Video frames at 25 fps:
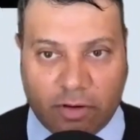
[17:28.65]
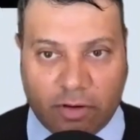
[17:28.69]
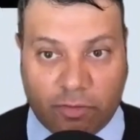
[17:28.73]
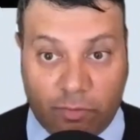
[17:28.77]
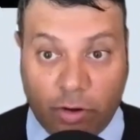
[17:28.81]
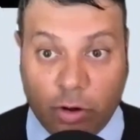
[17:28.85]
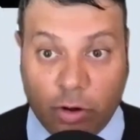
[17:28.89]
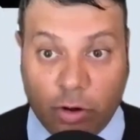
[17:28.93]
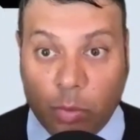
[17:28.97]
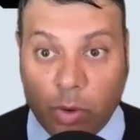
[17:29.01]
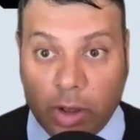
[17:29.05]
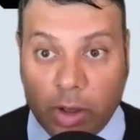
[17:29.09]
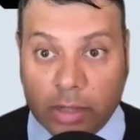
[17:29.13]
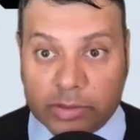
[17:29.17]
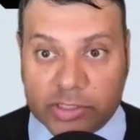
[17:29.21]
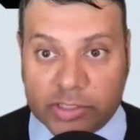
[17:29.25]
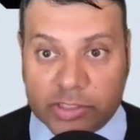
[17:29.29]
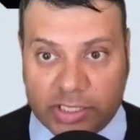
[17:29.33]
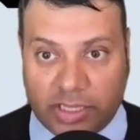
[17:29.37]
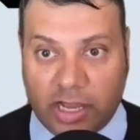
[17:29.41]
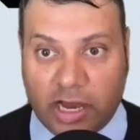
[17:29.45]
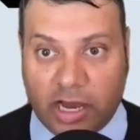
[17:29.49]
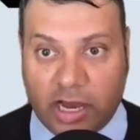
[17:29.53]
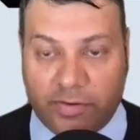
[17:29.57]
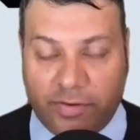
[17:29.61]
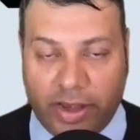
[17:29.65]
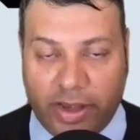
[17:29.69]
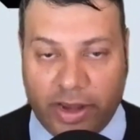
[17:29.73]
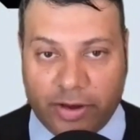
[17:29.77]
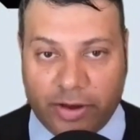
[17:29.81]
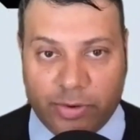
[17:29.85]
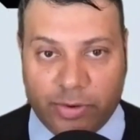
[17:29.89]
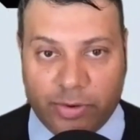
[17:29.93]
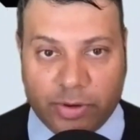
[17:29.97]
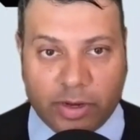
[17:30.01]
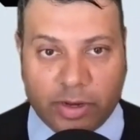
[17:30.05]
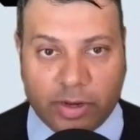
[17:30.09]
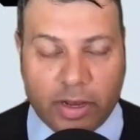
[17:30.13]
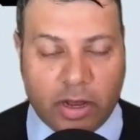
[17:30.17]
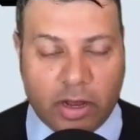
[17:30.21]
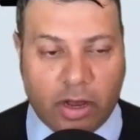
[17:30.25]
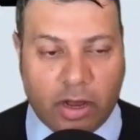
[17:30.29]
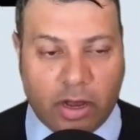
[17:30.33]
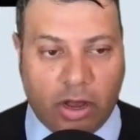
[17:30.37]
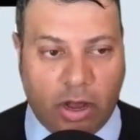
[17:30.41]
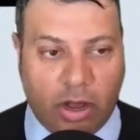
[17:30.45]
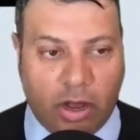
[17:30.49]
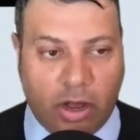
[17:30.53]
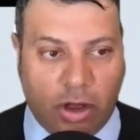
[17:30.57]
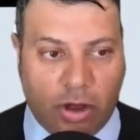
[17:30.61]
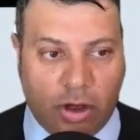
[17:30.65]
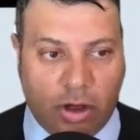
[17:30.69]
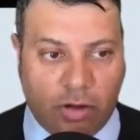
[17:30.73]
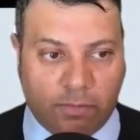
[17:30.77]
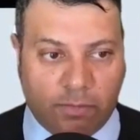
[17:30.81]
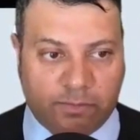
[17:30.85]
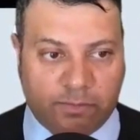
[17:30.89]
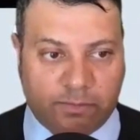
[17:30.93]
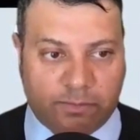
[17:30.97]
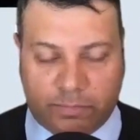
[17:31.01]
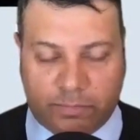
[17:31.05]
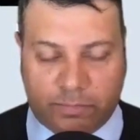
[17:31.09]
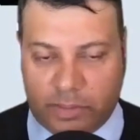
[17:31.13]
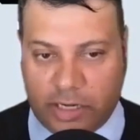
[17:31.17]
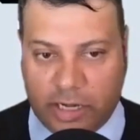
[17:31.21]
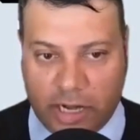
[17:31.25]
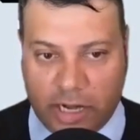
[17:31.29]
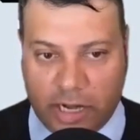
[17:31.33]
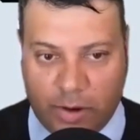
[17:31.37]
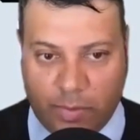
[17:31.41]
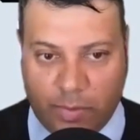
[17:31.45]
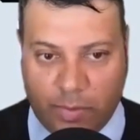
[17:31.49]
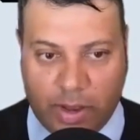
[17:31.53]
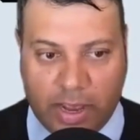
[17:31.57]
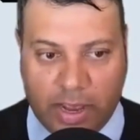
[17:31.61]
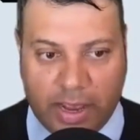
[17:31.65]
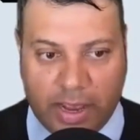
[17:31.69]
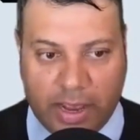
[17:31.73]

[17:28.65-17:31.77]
real world scenario of you're